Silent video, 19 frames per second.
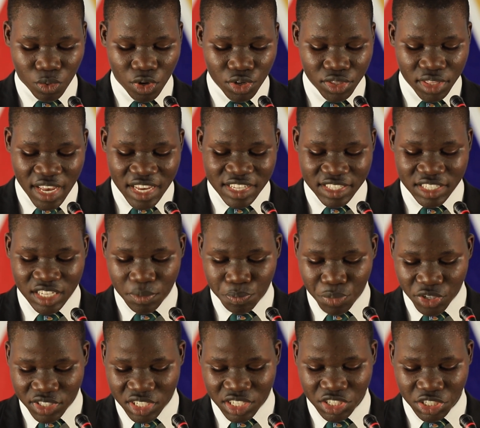Well, there is
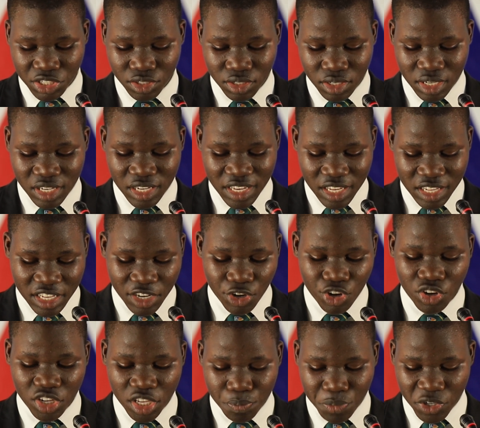
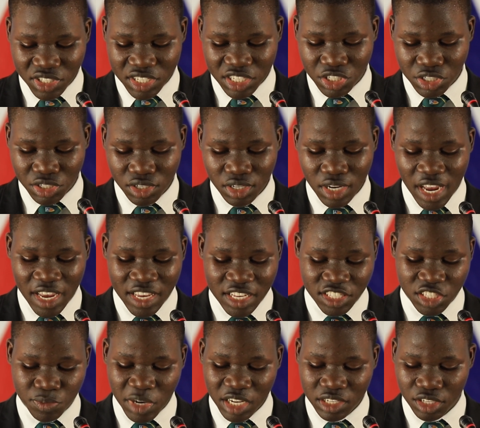illegal importation,
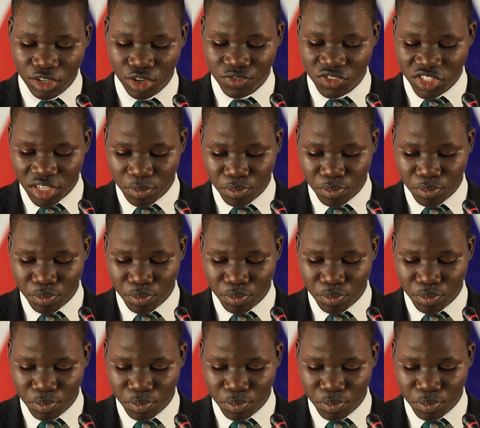i.e. smuggling of